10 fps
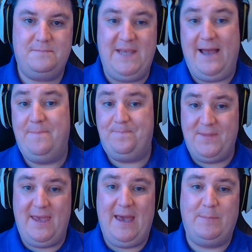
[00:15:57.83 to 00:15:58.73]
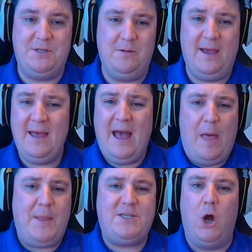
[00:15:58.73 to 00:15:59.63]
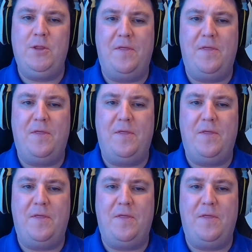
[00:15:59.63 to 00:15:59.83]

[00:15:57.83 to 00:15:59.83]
Yeah, yeah, absolutely. And then he's got other